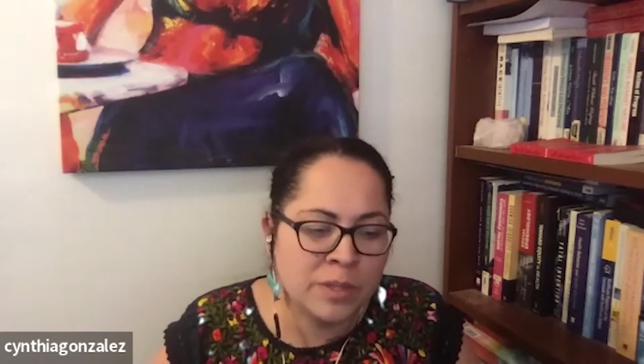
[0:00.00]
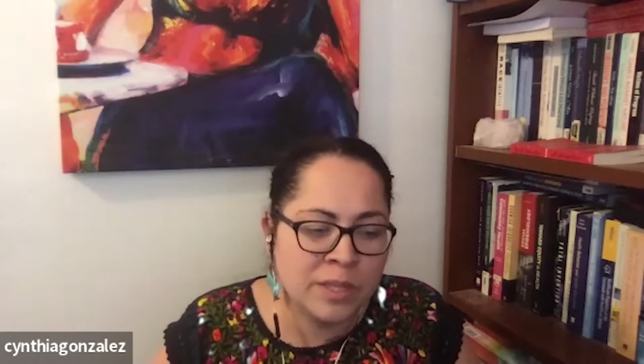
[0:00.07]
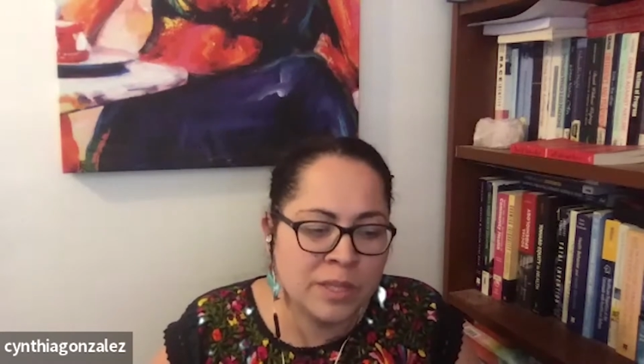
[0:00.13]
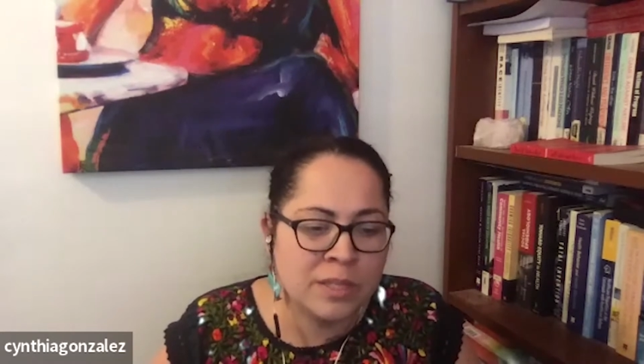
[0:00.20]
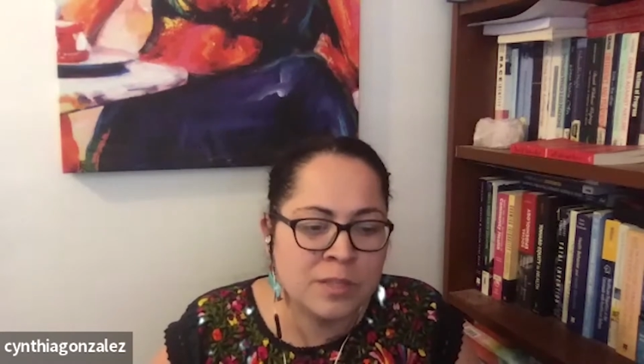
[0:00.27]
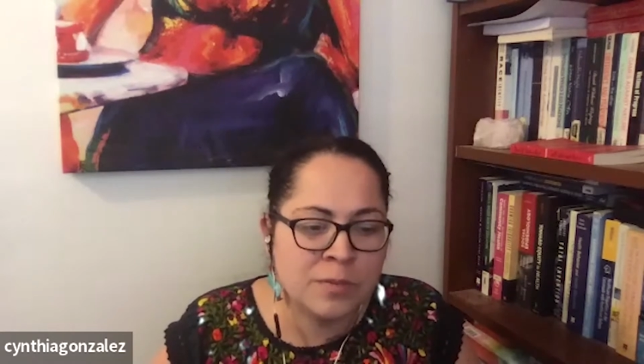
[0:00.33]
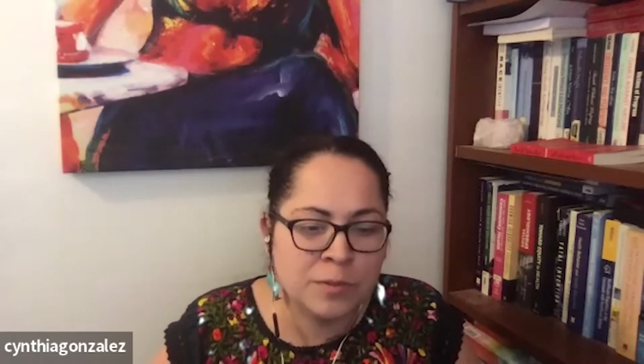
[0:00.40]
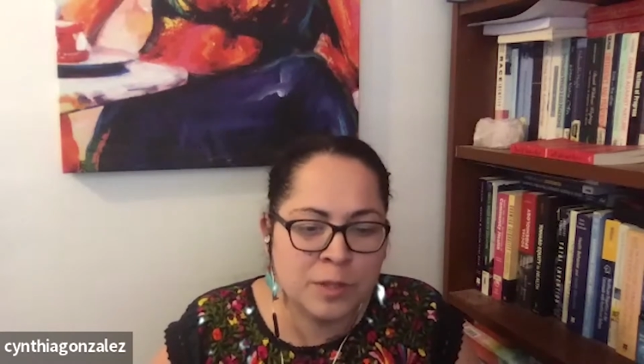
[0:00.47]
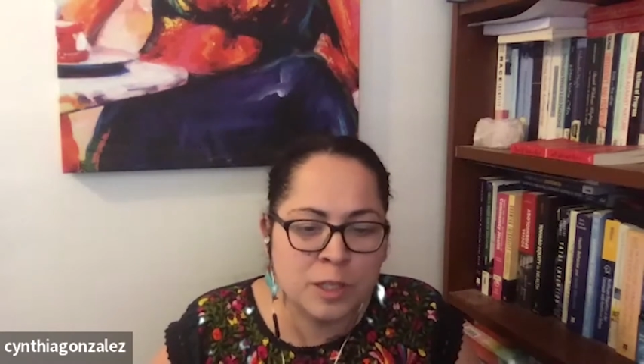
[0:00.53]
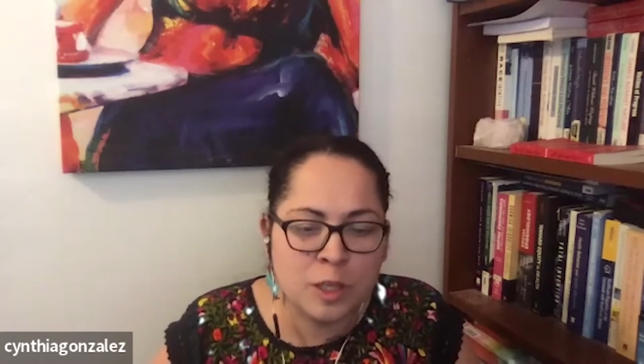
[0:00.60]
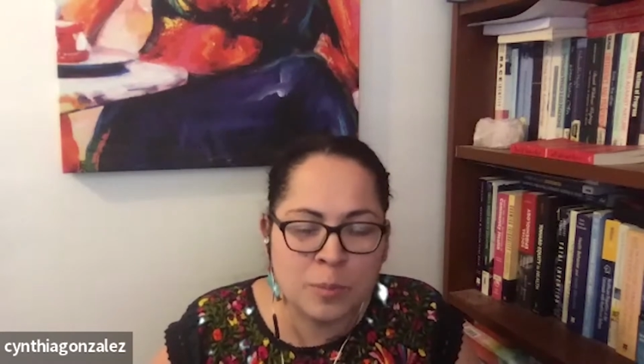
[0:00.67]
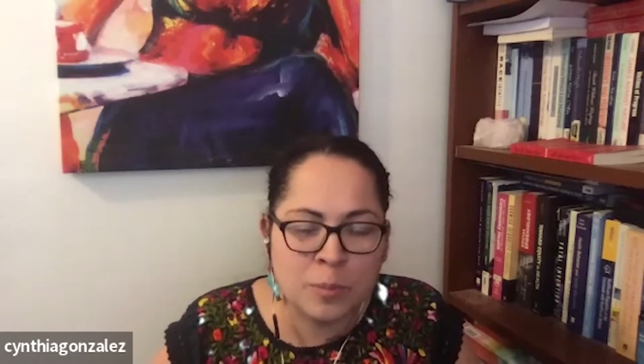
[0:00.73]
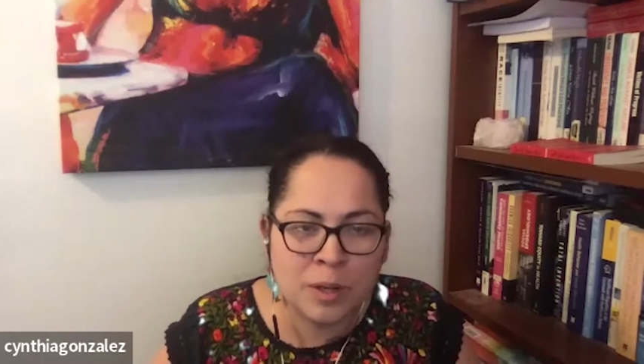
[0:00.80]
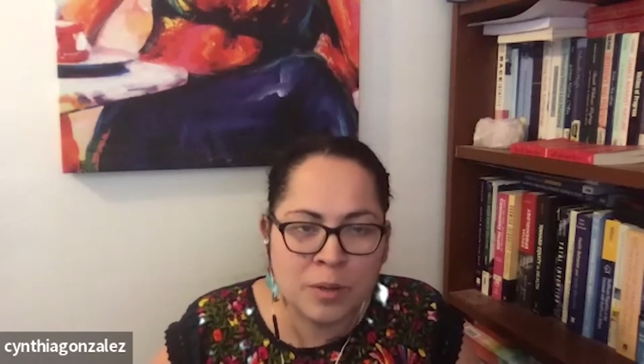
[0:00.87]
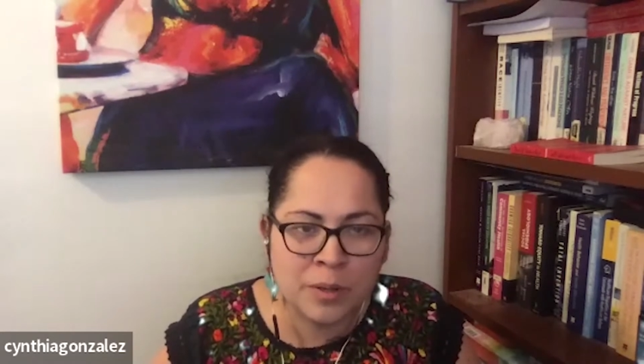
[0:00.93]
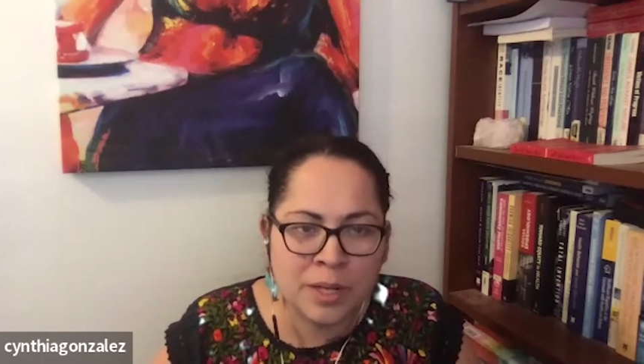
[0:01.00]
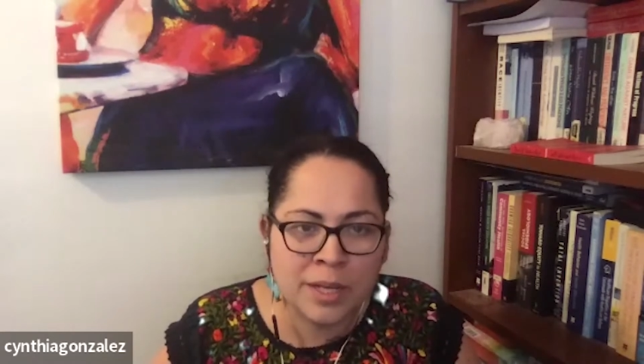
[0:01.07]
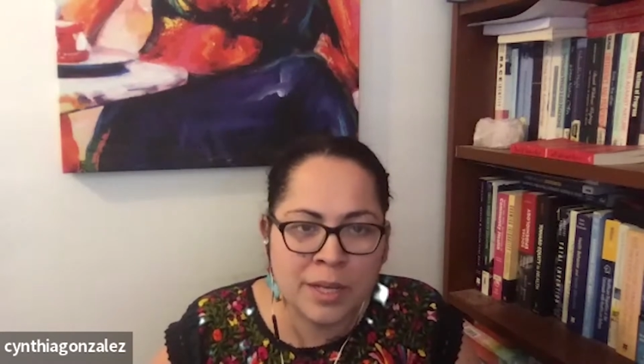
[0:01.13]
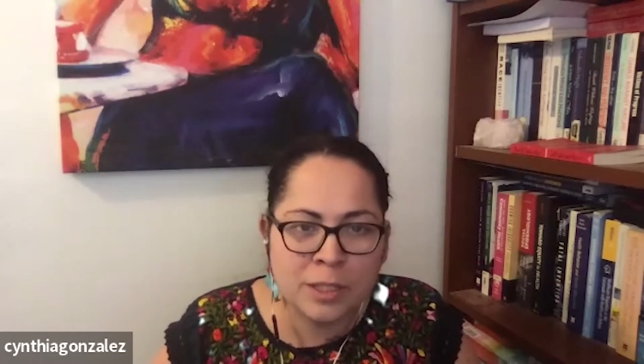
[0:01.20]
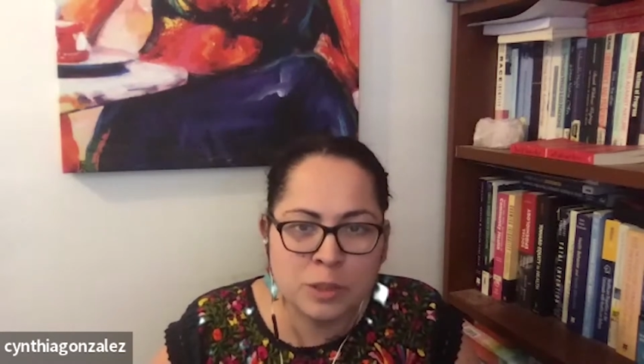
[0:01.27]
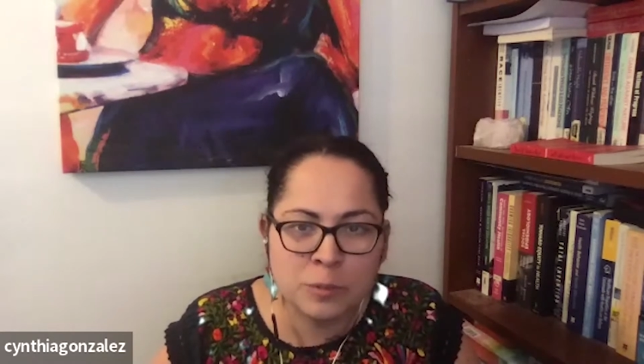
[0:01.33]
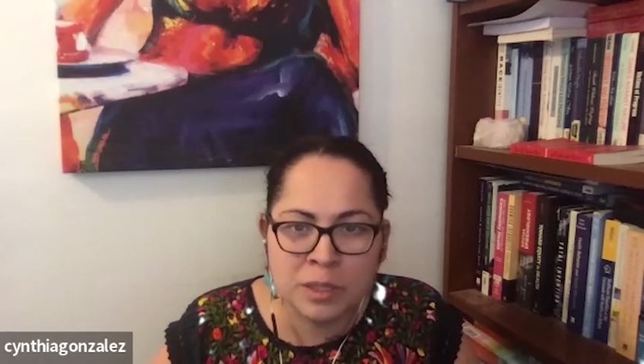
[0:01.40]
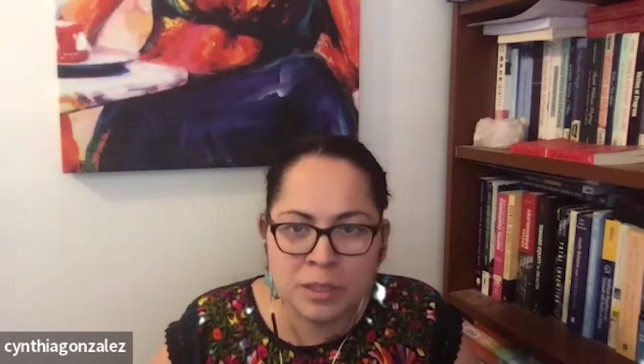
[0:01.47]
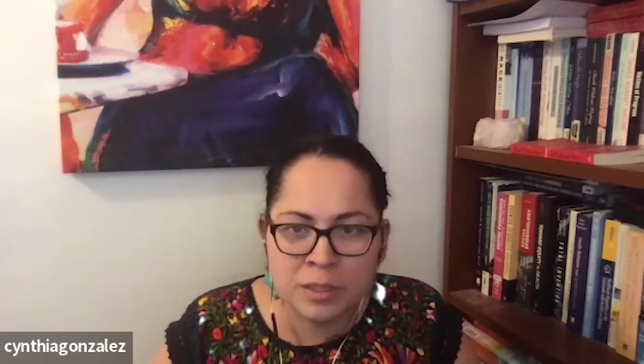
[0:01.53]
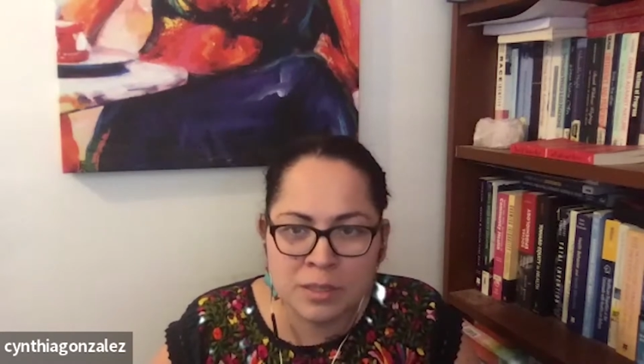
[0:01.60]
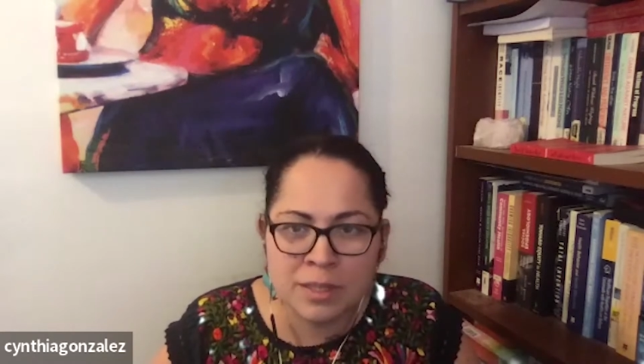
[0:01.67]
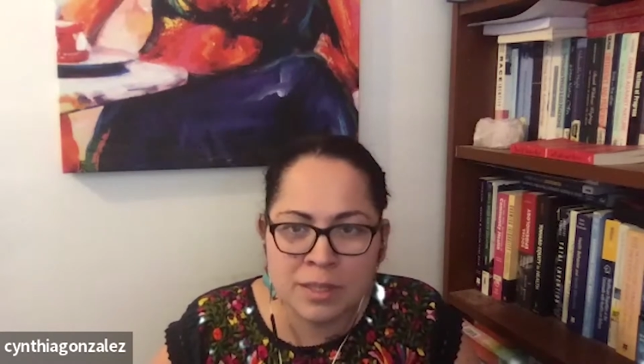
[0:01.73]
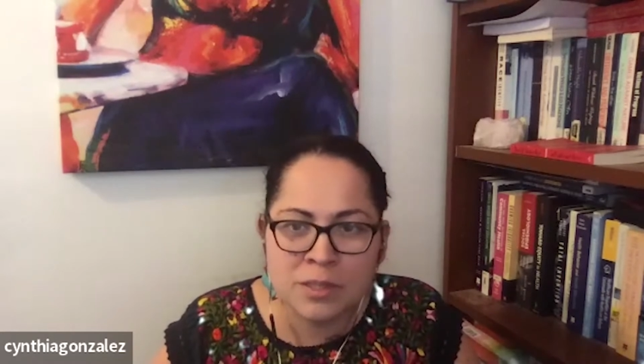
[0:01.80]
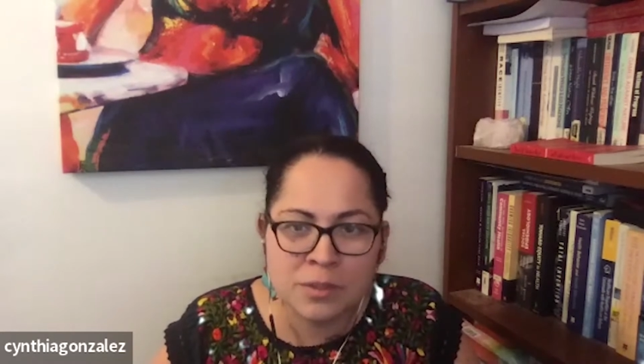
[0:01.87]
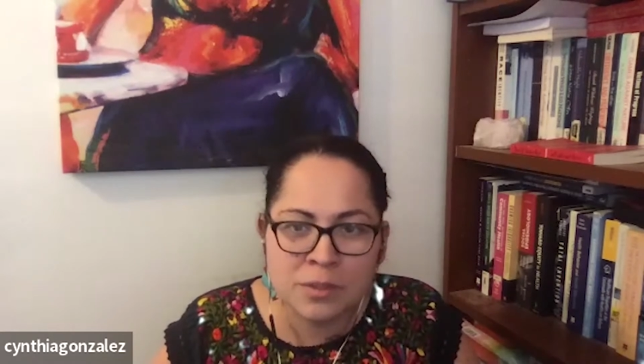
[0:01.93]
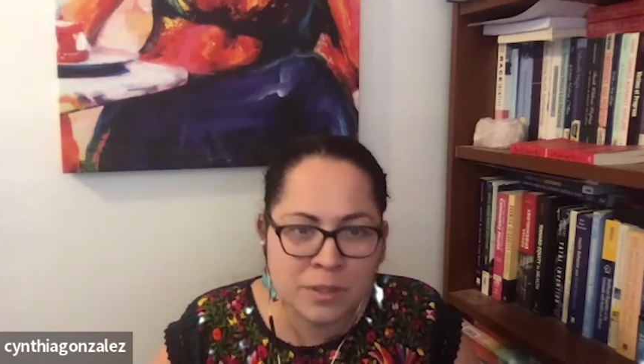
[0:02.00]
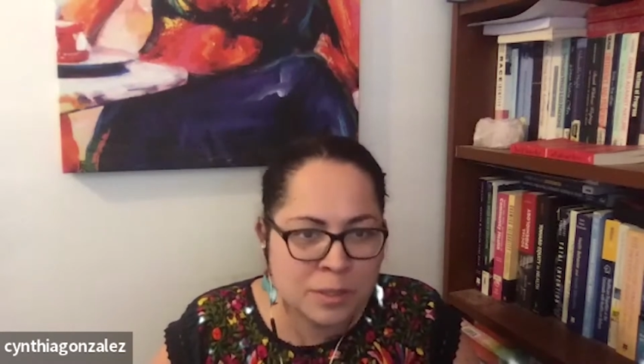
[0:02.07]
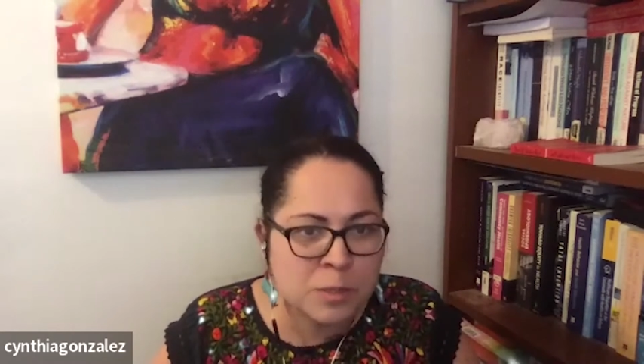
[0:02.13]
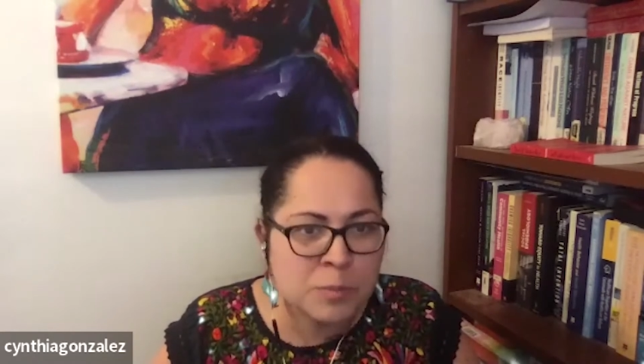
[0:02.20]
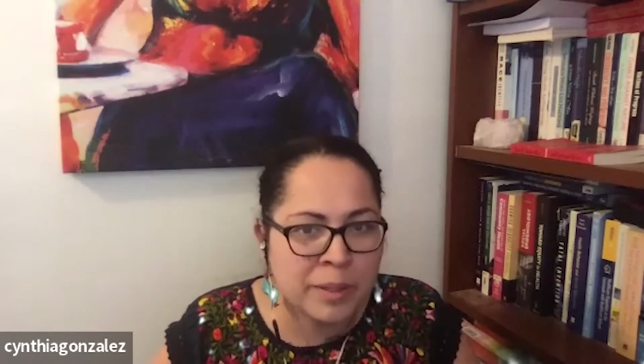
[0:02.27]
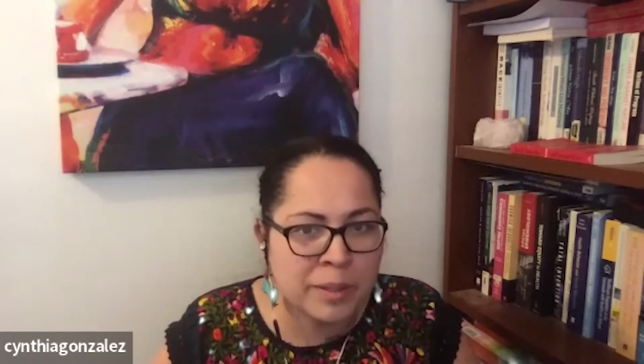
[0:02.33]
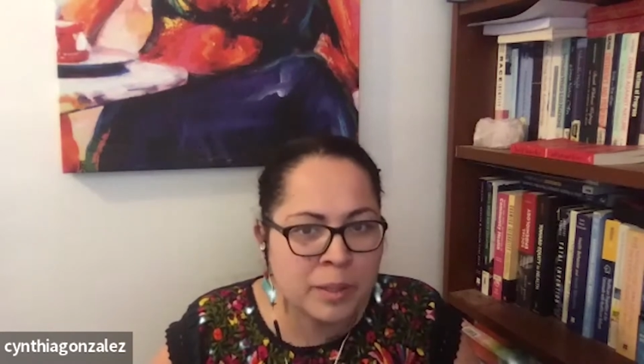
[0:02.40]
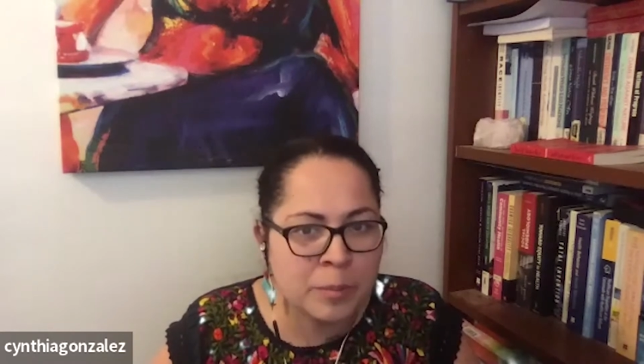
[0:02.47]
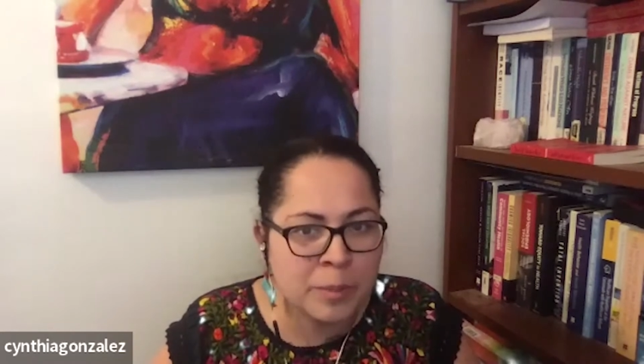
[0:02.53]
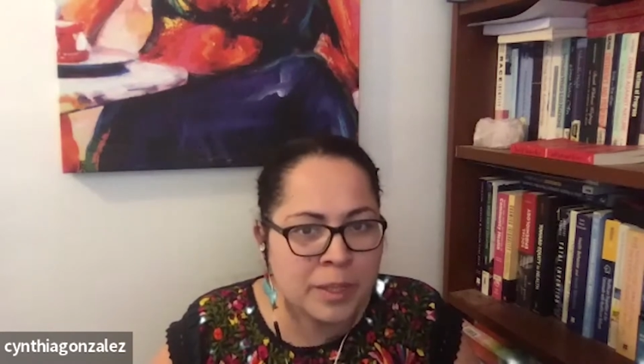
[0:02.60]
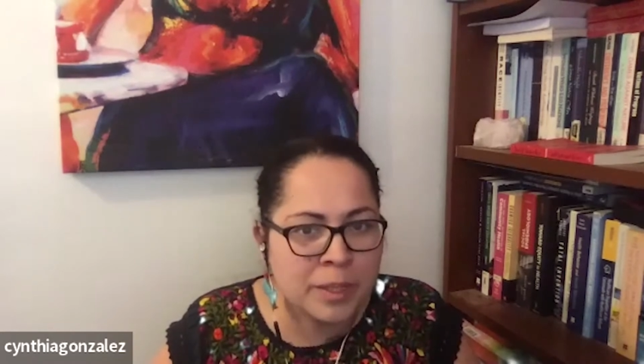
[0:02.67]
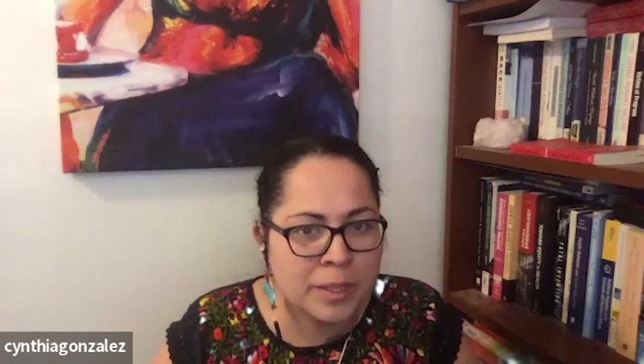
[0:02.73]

think differently about what engagement looks like during this pandemic.